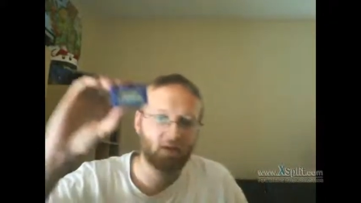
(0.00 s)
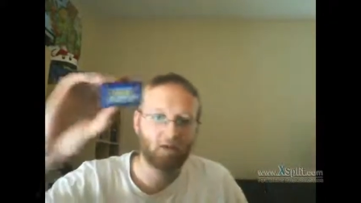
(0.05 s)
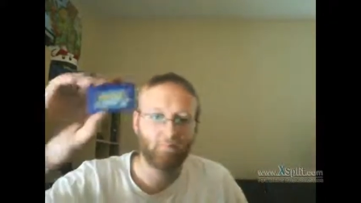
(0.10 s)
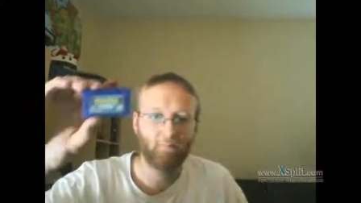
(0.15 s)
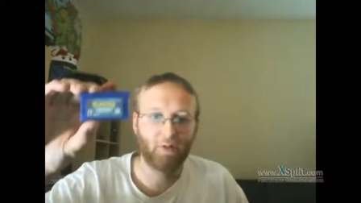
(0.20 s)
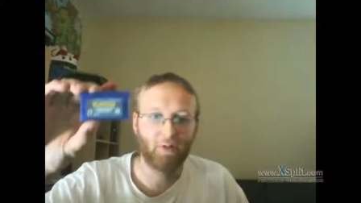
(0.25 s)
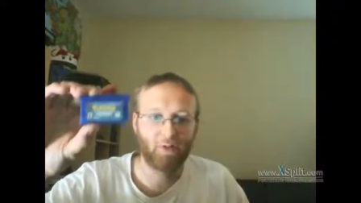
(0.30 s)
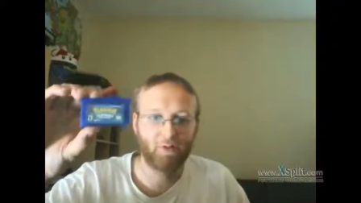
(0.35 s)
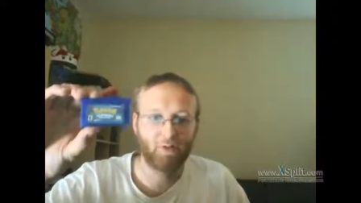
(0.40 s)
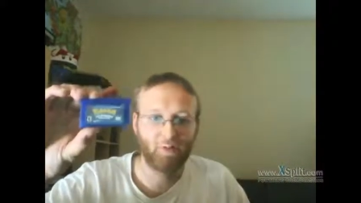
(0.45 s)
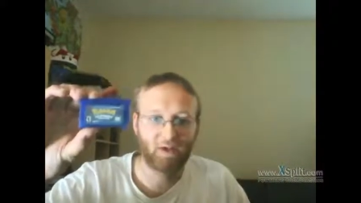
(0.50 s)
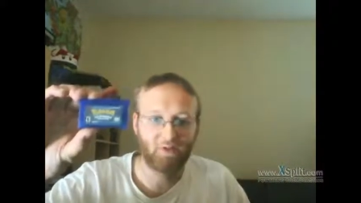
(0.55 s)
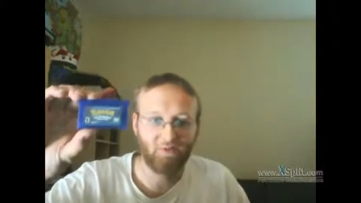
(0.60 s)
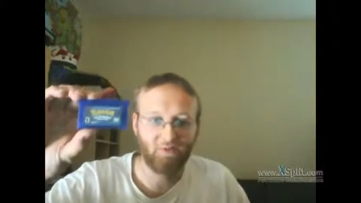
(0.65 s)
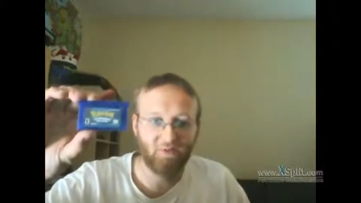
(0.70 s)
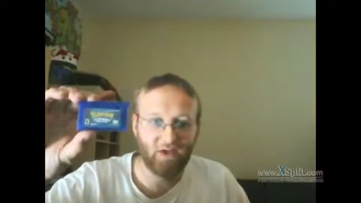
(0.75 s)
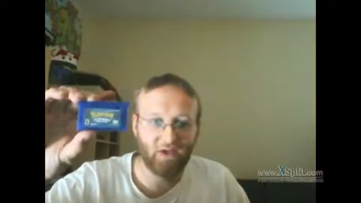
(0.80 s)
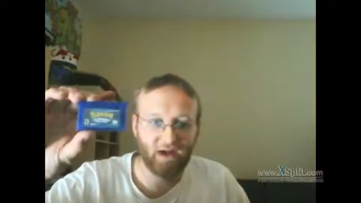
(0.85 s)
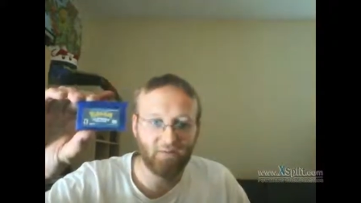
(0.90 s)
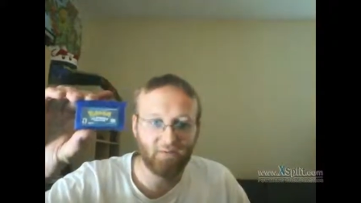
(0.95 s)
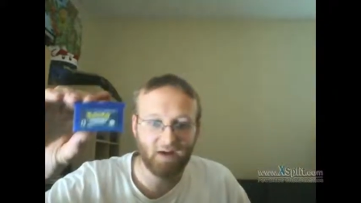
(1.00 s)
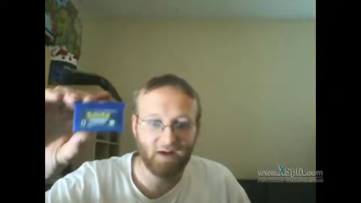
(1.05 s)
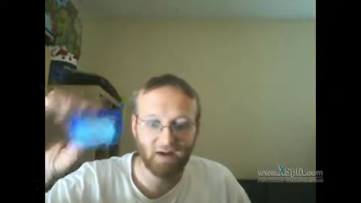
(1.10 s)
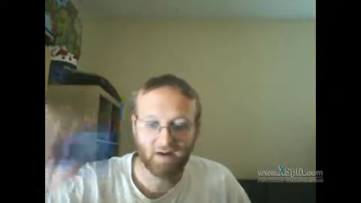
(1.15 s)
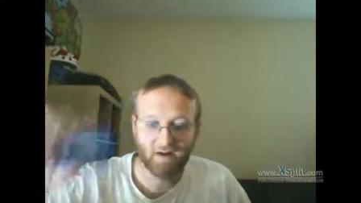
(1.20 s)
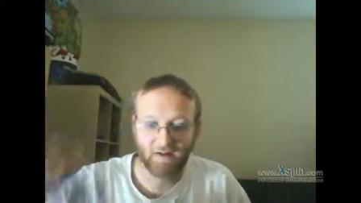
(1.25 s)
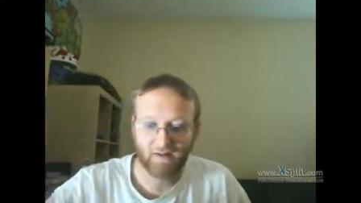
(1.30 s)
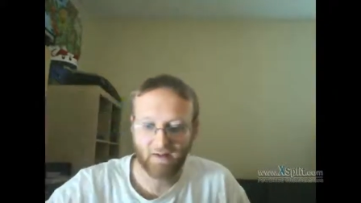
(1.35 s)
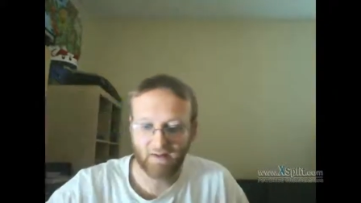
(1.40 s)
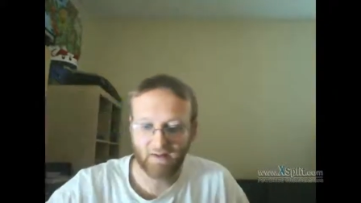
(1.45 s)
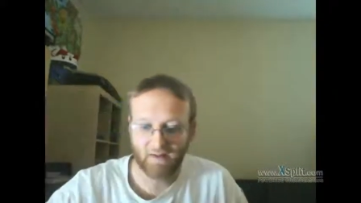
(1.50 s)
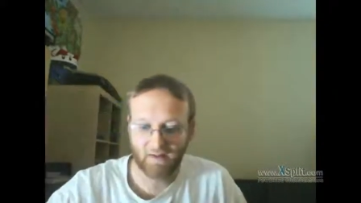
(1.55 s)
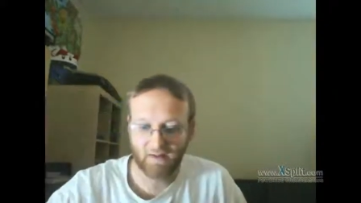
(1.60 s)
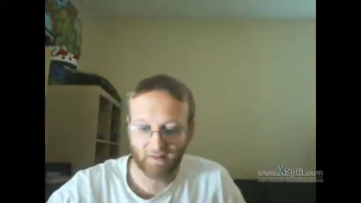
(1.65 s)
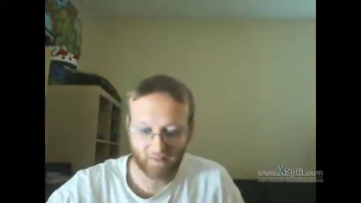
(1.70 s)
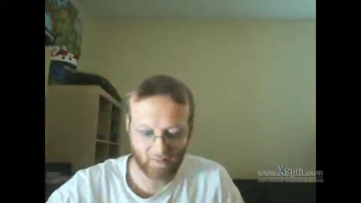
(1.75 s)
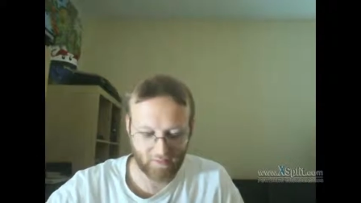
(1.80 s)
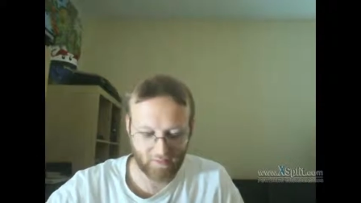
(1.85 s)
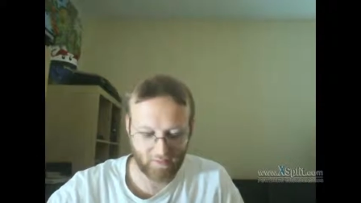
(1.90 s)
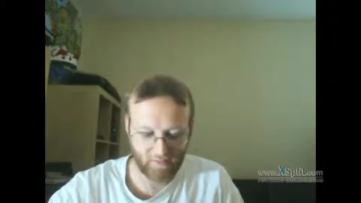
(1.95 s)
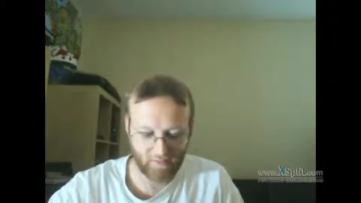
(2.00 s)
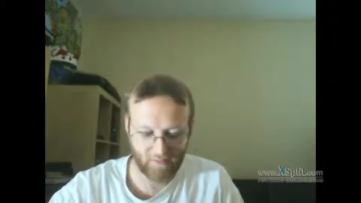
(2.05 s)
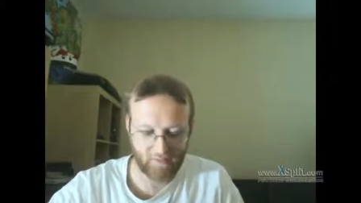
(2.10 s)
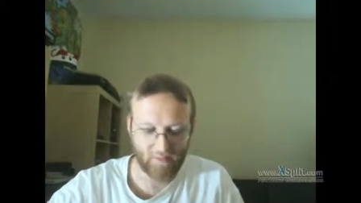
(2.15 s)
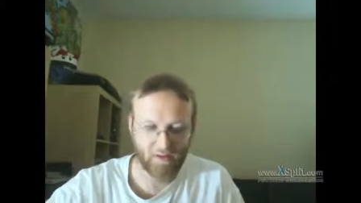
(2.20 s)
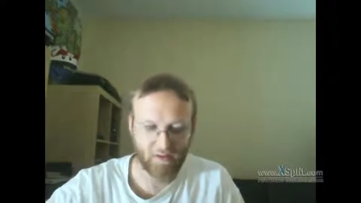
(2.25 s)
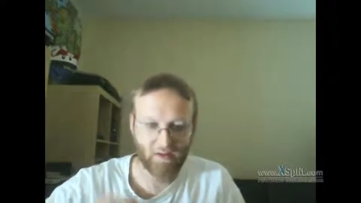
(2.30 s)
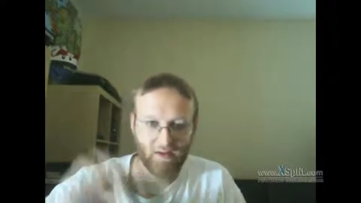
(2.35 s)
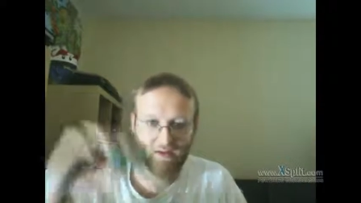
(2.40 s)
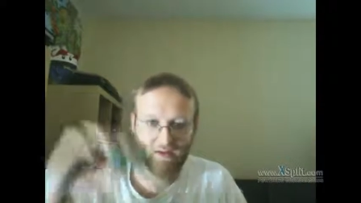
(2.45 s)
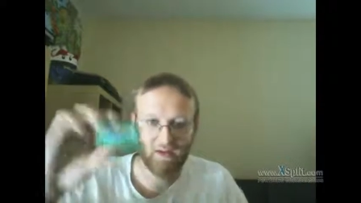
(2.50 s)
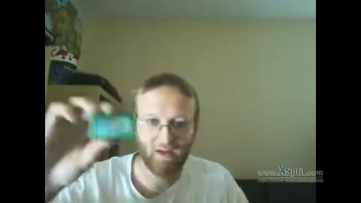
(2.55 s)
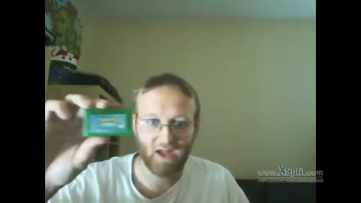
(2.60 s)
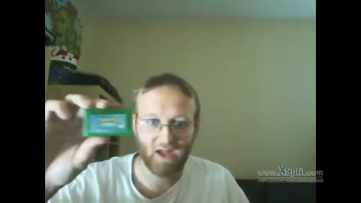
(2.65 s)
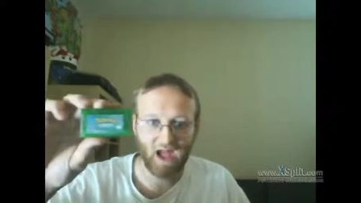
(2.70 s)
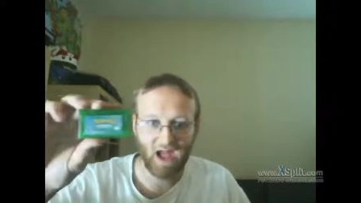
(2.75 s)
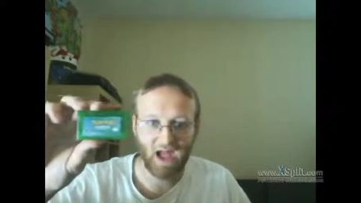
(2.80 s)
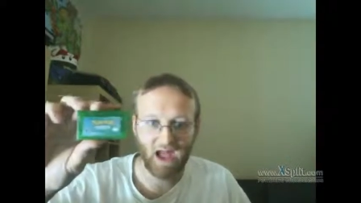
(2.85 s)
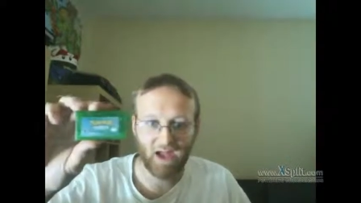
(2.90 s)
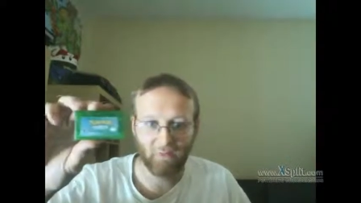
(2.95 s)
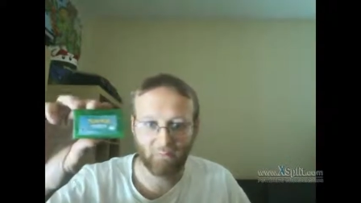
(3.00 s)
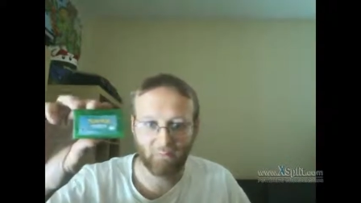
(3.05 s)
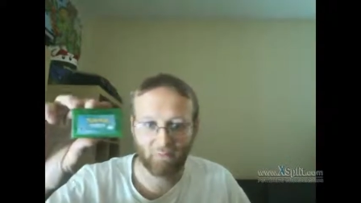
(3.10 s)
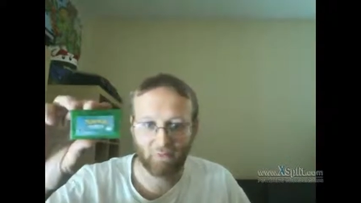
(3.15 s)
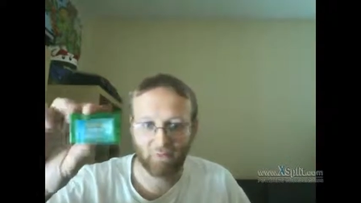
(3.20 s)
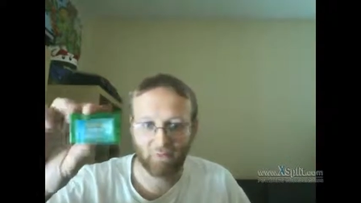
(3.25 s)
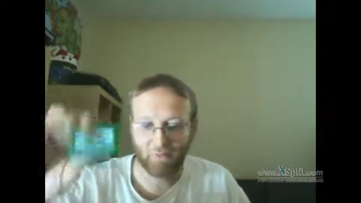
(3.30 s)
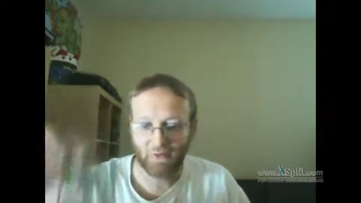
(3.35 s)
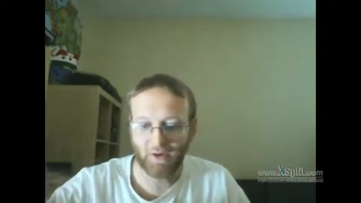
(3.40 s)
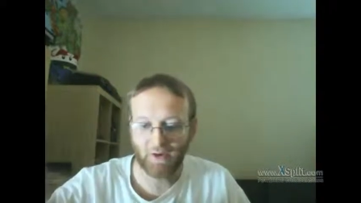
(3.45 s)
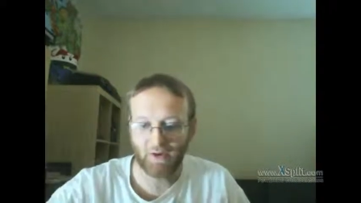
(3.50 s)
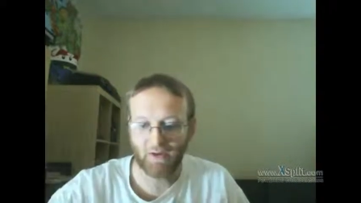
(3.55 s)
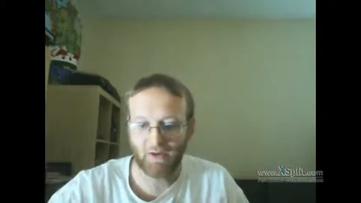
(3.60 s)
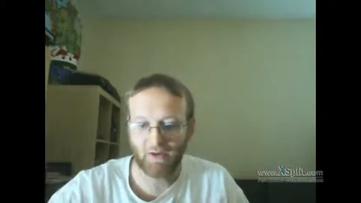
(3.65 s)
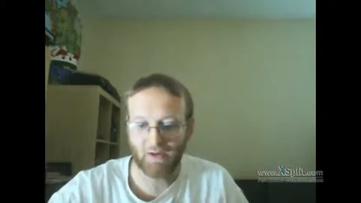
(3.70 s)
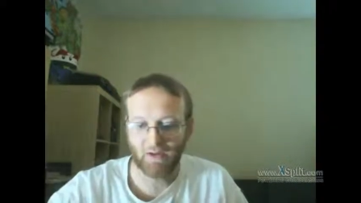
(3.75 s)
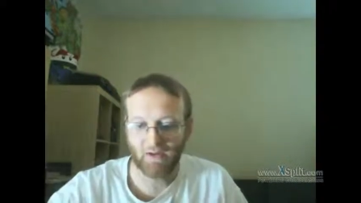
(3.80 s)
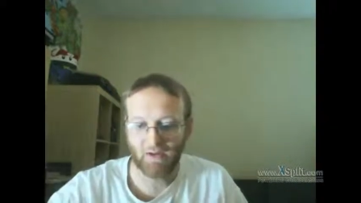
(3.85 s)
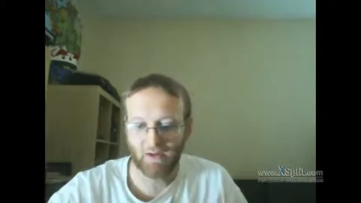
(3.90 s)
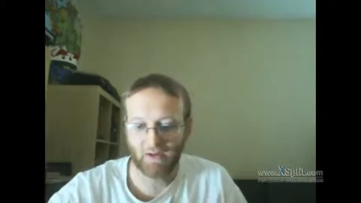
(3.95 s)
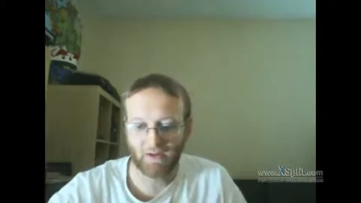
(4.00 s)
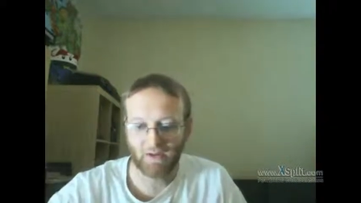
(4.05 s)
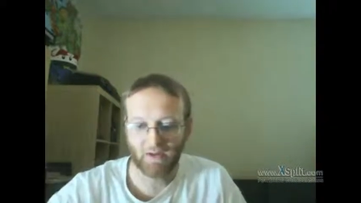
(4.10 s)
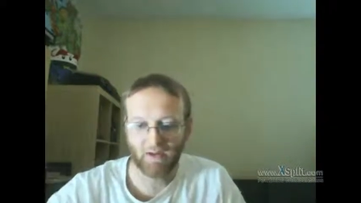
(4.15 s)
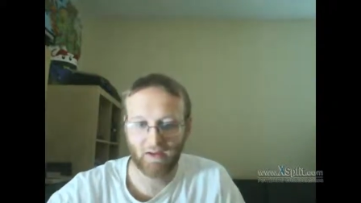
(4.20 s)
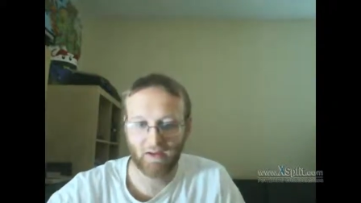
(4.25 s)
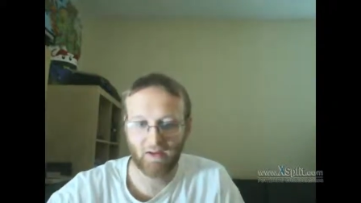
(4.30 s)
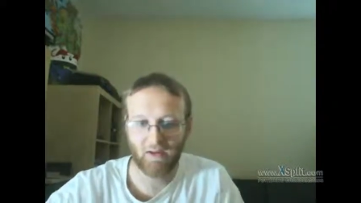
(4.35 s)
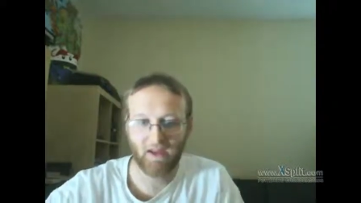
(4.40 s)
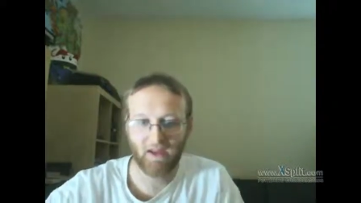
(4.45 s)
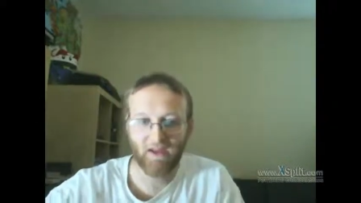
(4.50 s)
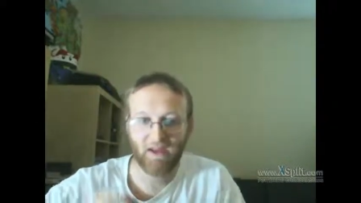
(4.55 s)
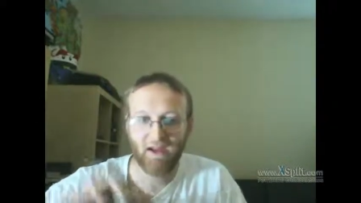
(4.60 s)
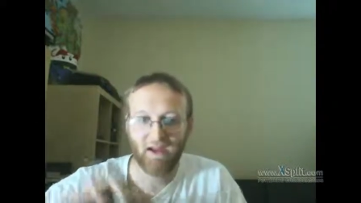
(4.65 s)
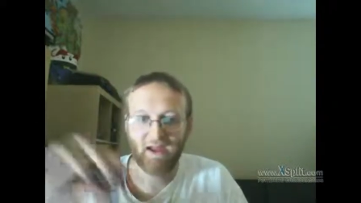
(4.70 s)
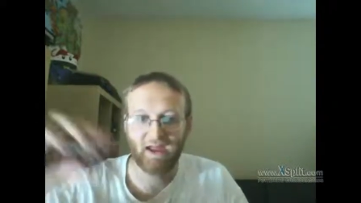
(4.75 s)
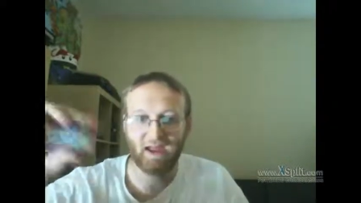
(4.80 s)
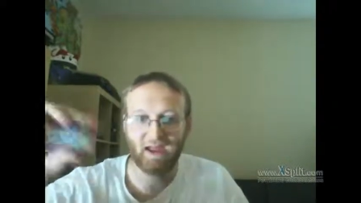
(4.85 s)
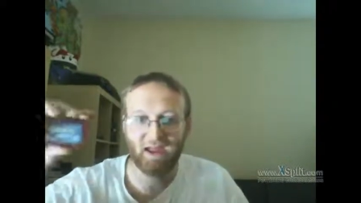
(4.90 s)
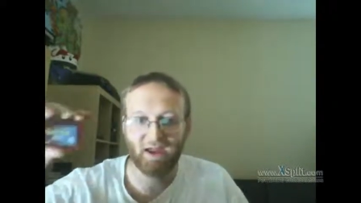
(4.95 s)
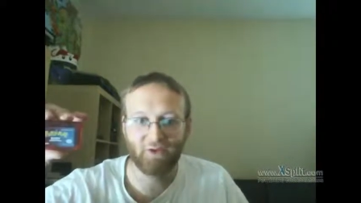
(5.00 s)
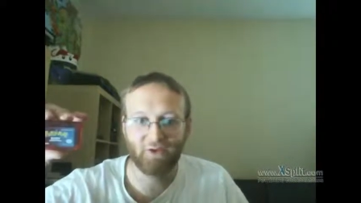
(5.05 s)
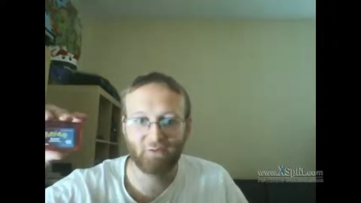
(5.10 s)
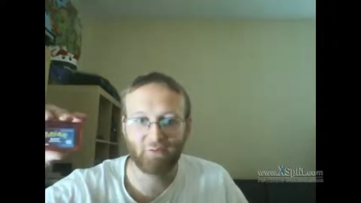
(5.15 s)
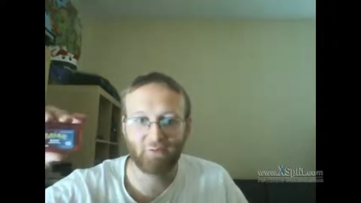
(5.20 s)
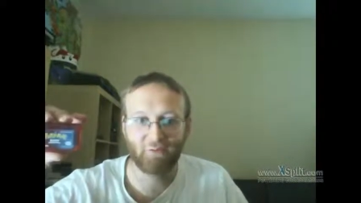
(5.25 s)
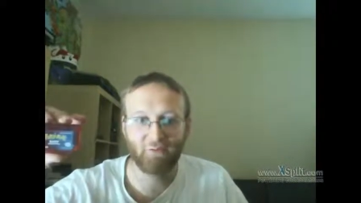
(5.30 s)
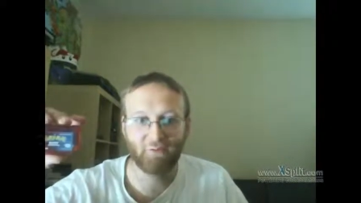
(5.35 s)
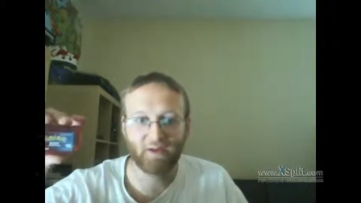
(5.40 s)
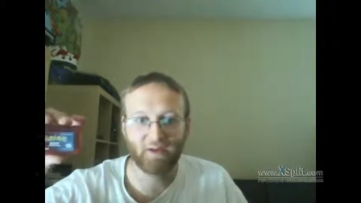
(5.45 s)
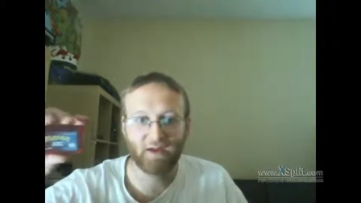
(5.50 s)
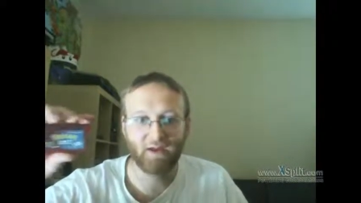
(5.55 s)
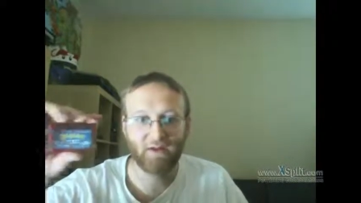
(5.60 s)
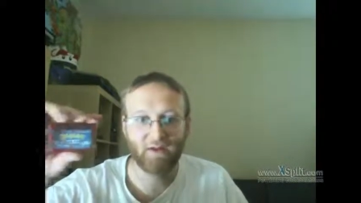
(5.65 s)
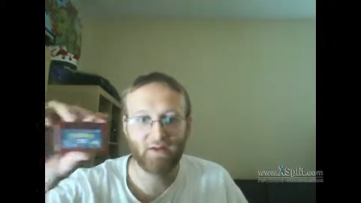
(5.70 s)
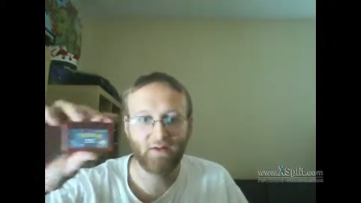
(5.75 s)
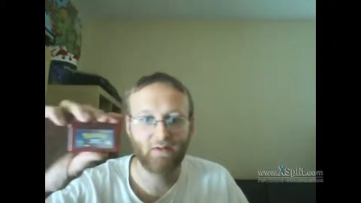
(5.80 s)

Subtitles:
Pokemon Sapphire, Emerald, and Ruby.